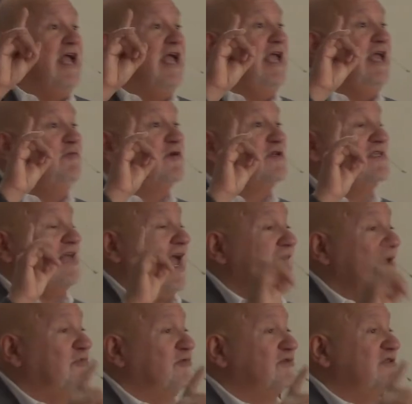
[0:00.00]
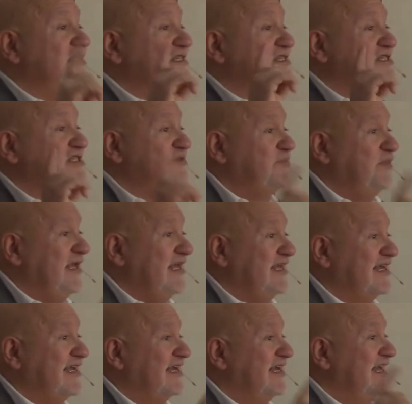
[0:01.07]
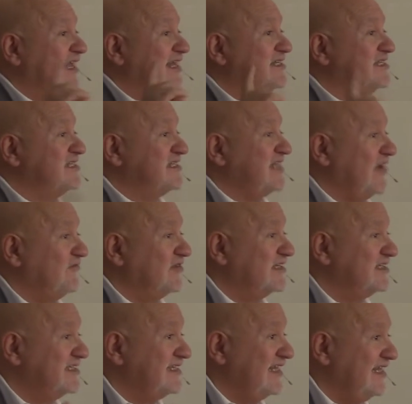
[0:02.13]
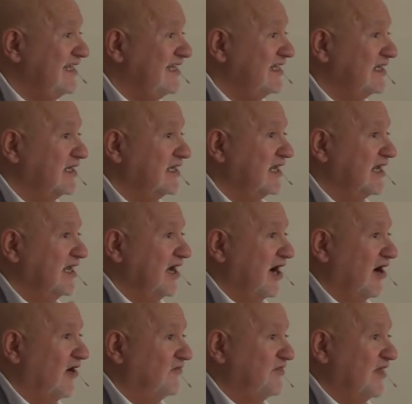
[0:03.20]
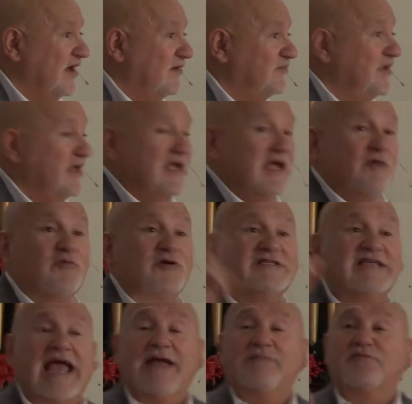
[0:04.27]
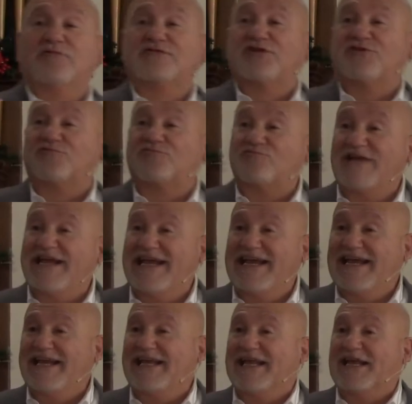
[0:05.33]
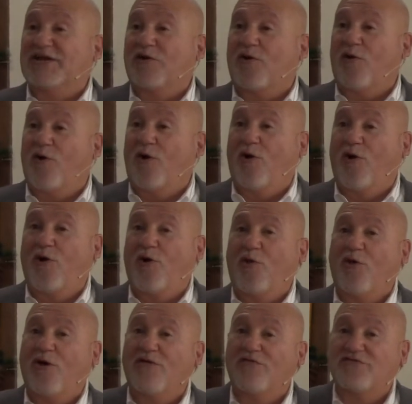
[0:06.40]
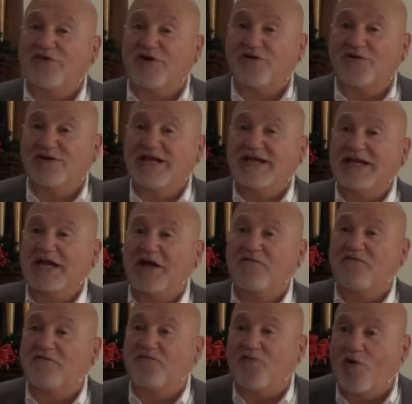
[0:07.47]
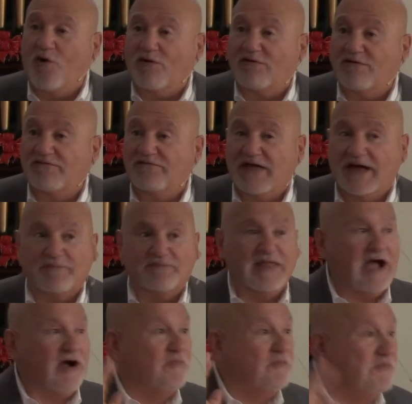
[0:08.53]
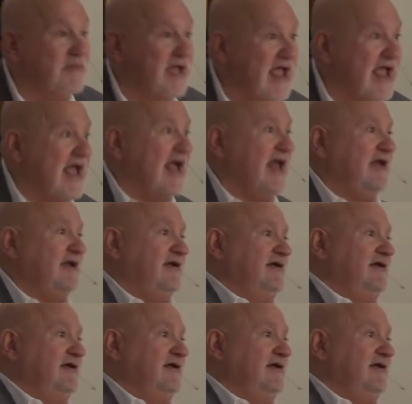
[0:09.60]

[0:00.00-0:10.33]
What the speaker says: He was able to speak in 17 of them, was able to read in all 34 of them. Now, man,